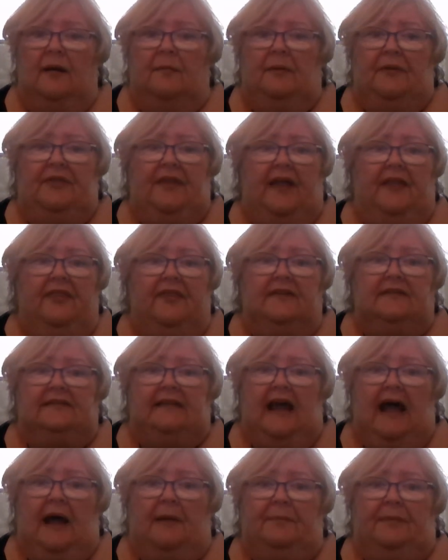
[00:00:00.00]
but then this
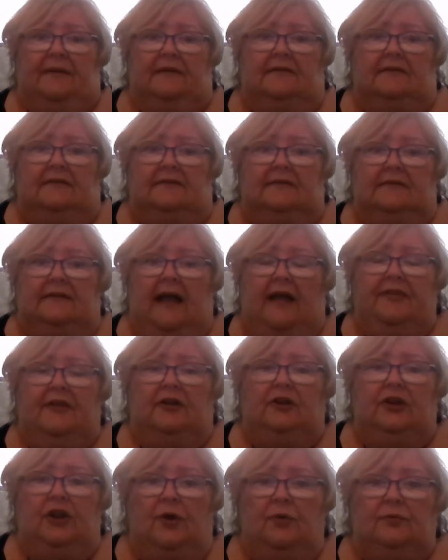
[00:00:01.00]
happened, and the
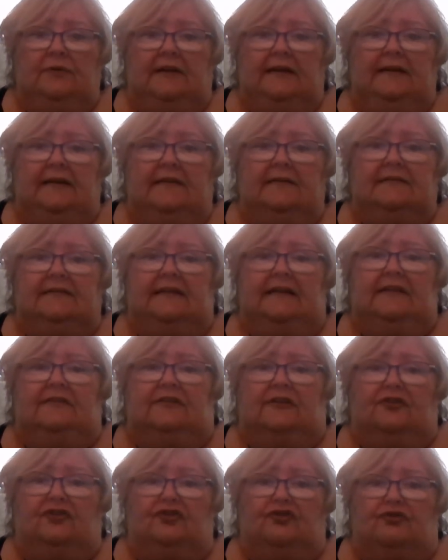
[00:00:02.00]
loneliness is
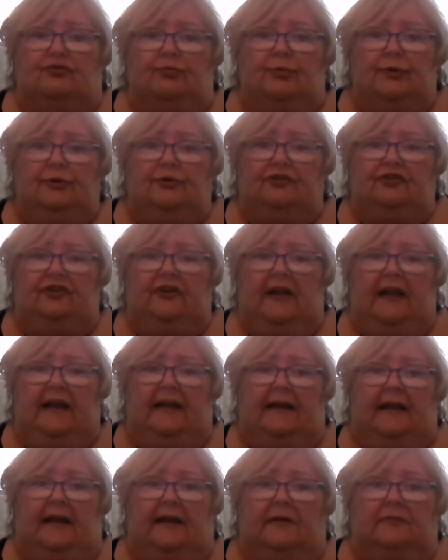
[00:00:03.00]

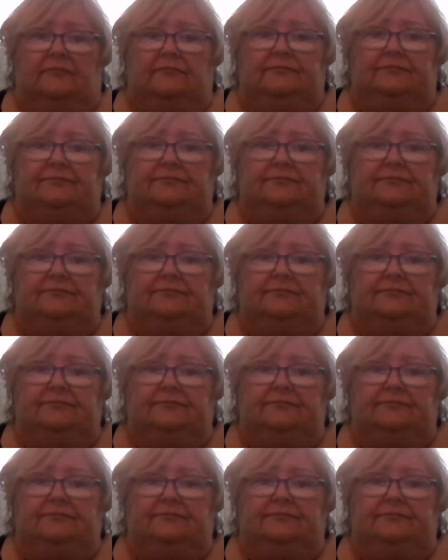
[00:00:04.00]
excruciating.